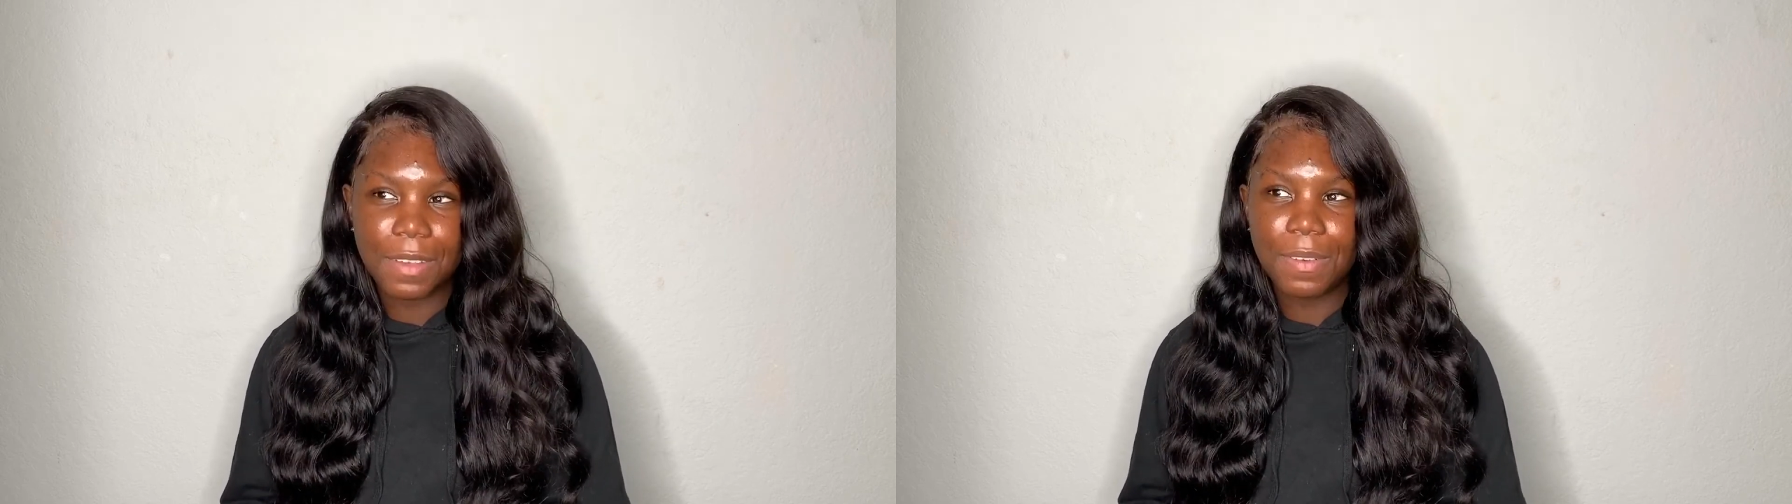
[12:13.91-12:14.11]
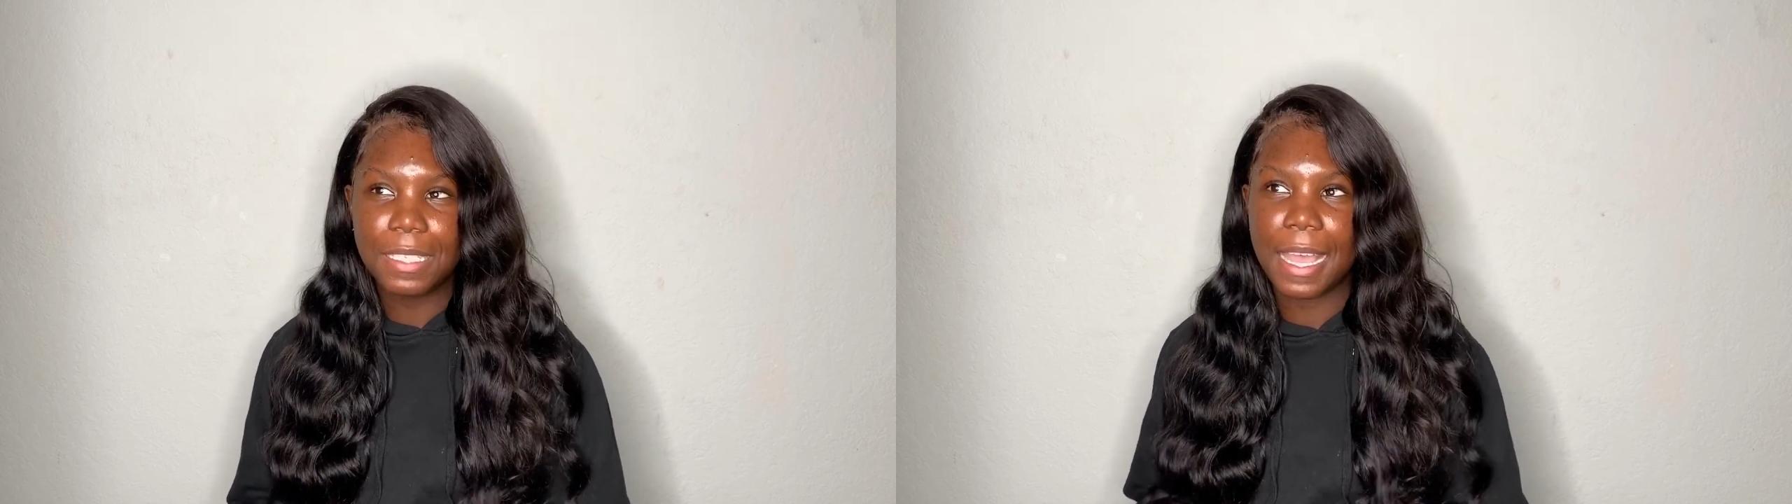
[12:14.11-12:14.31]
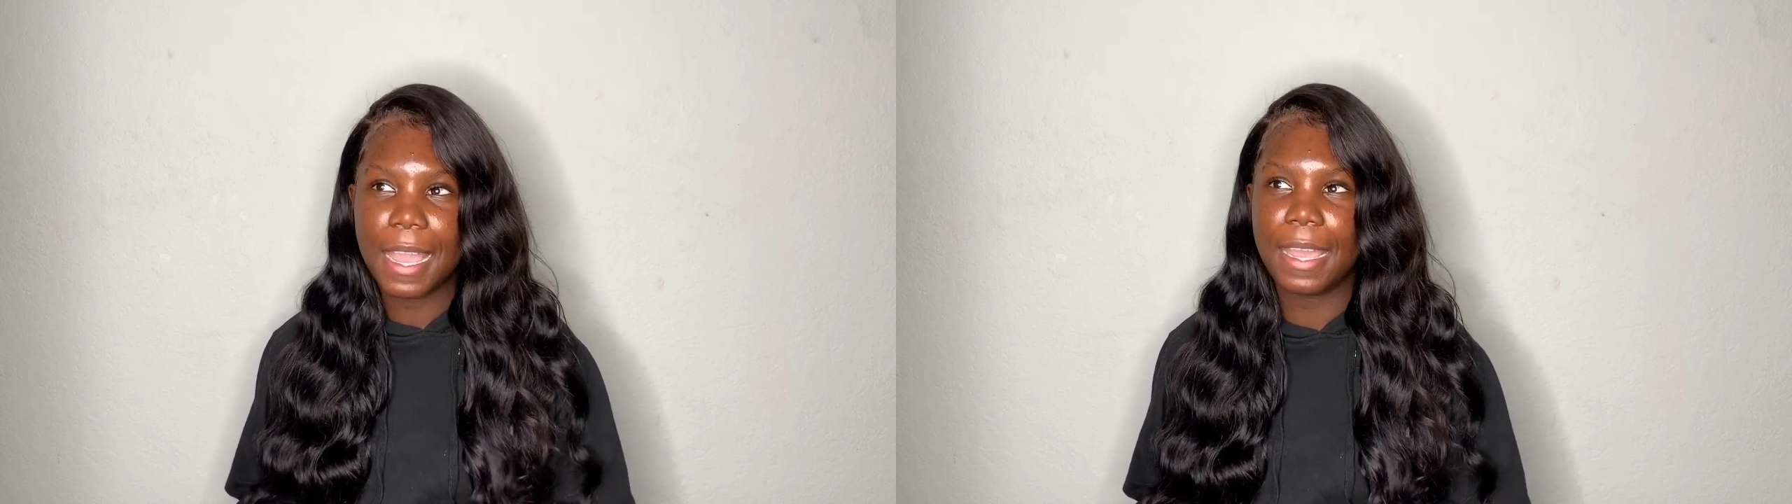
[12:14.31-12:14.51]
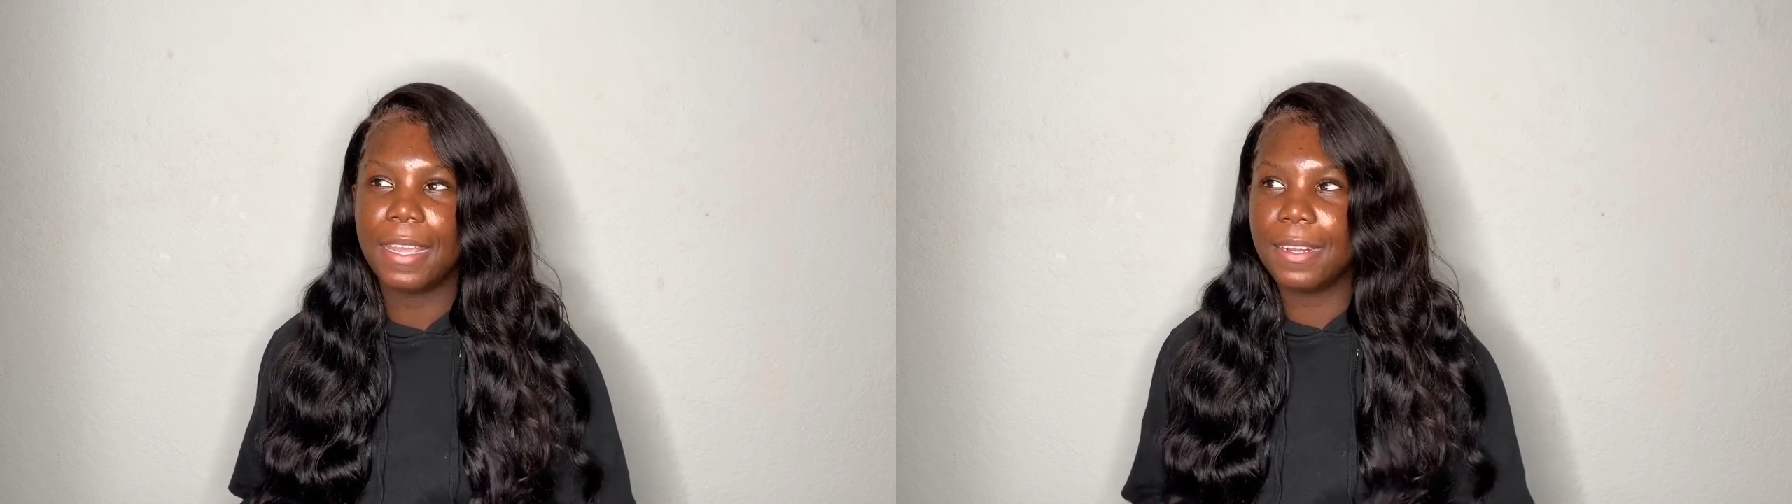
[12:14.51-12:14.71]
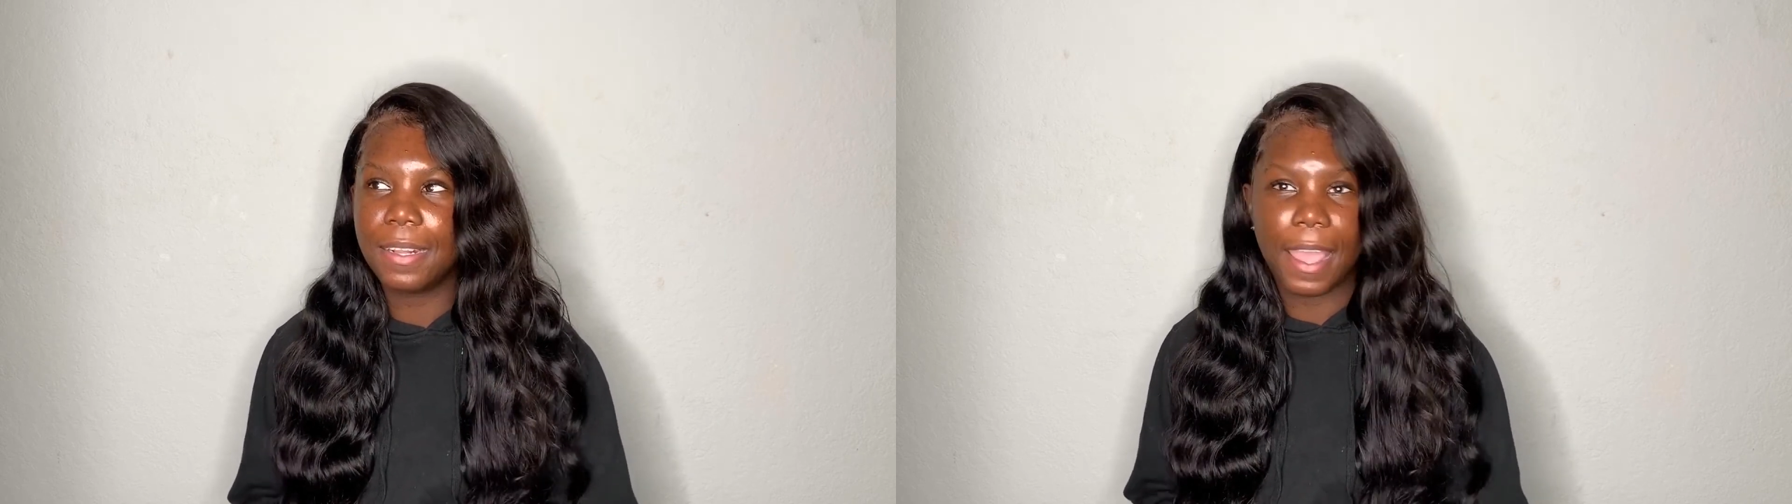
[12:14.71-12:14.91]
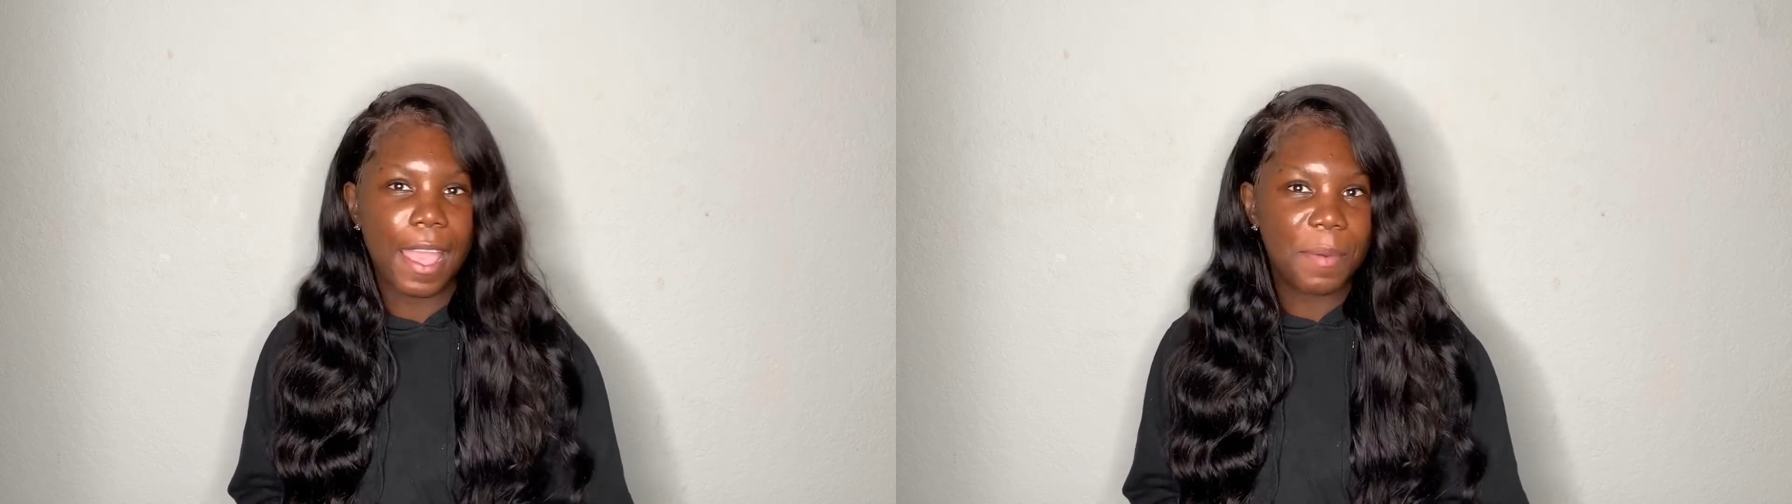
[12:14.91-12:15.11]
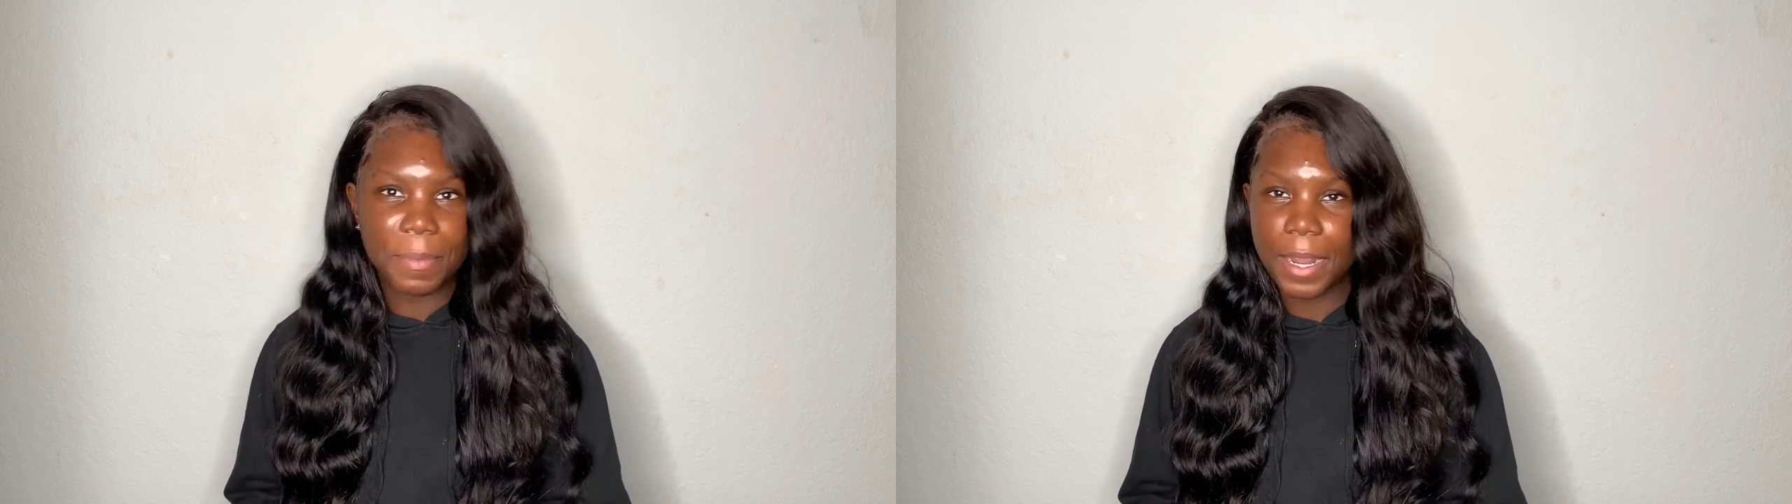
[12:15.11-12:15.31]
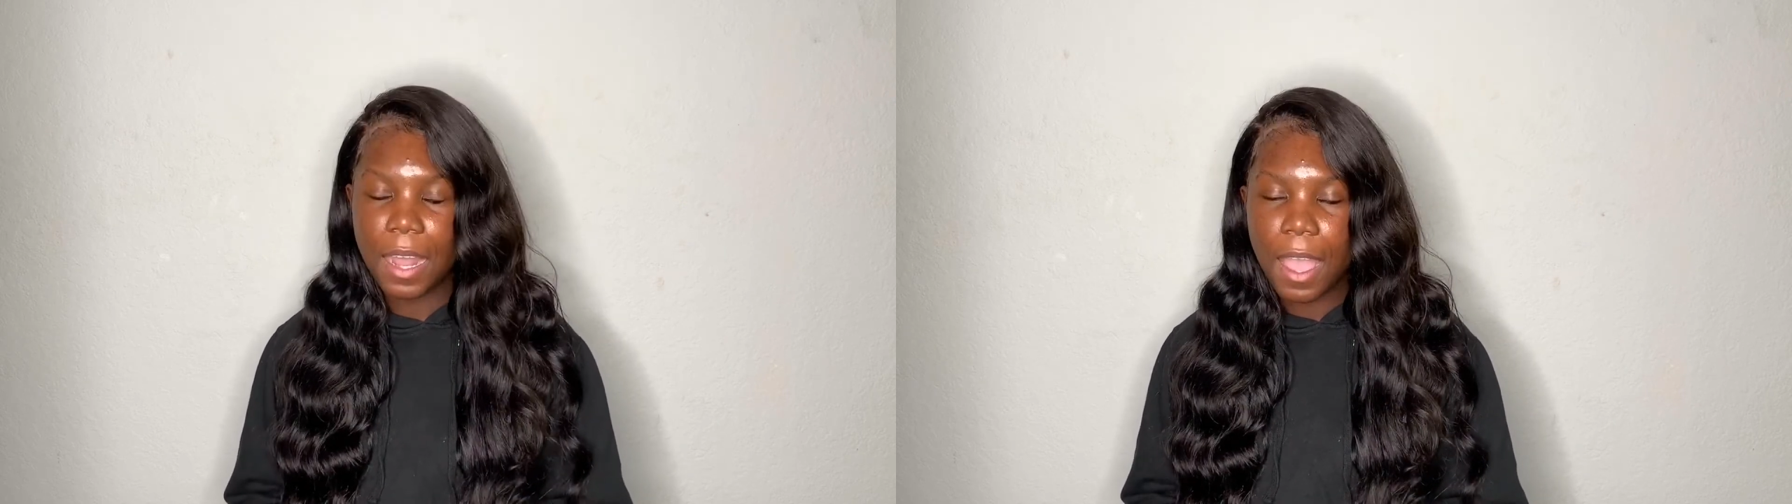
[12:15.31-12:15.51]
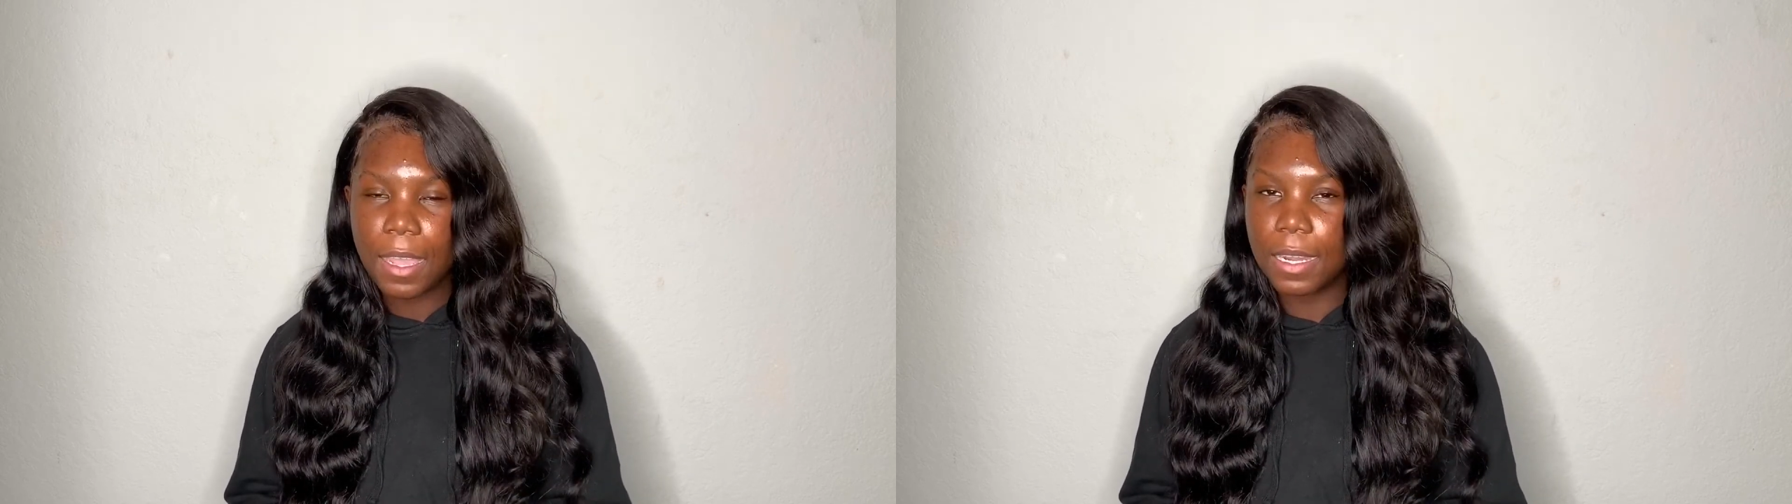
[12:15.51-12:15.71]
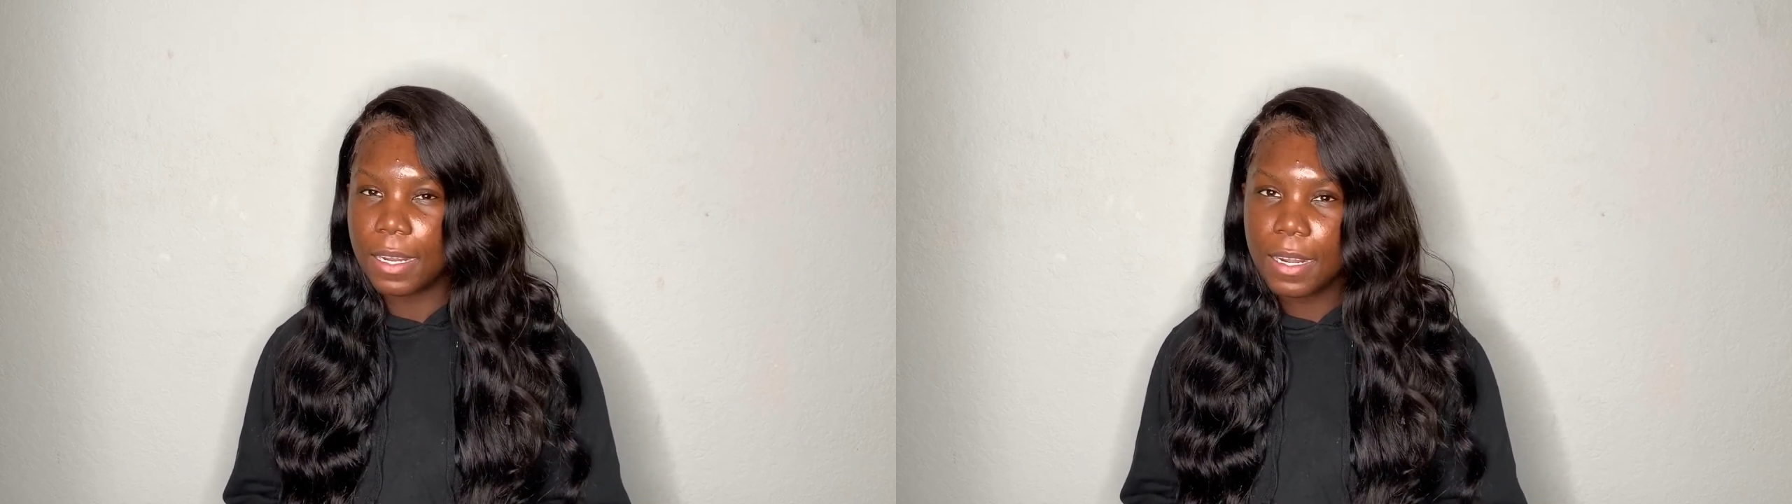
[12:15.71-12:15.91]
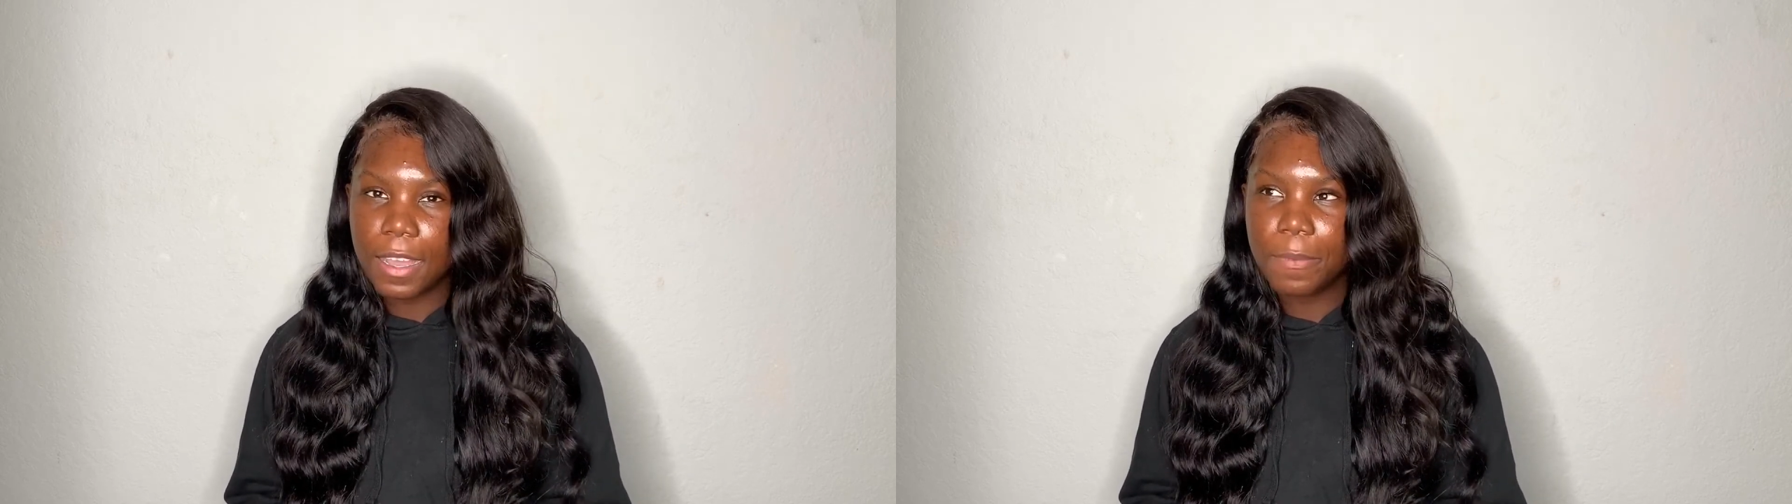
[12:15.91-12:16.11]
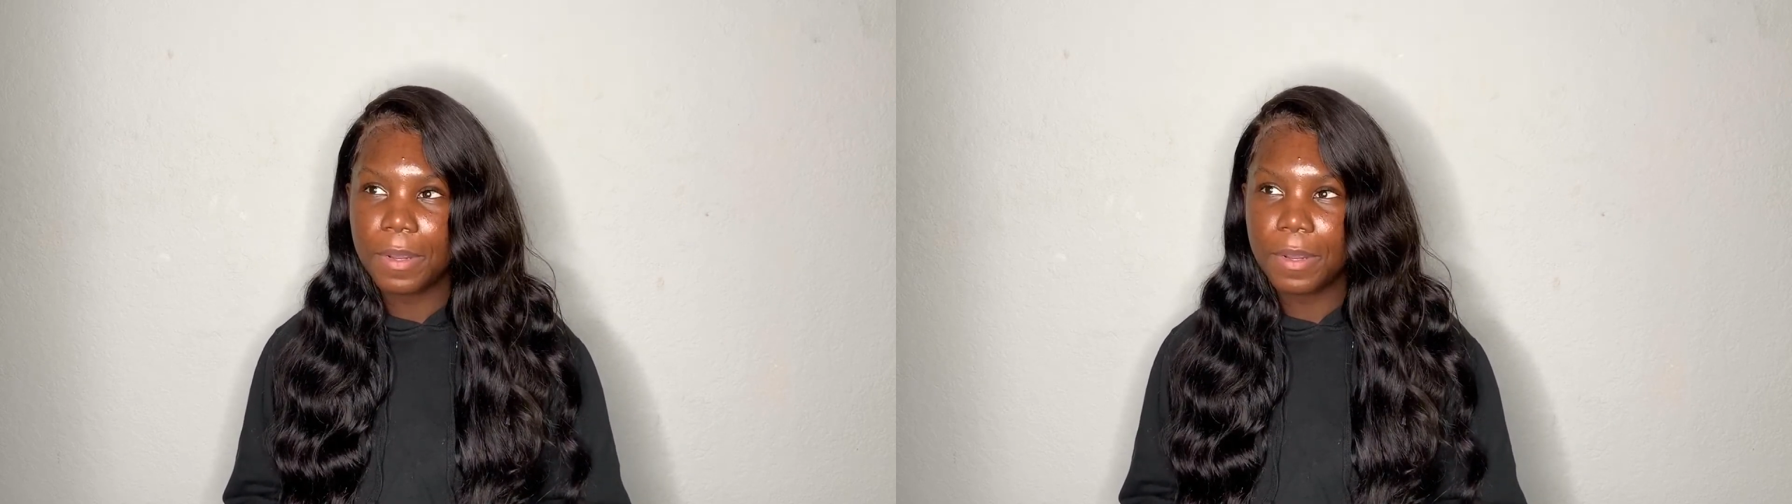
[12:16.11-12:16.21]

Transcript: It was like, damn, am I not good enough?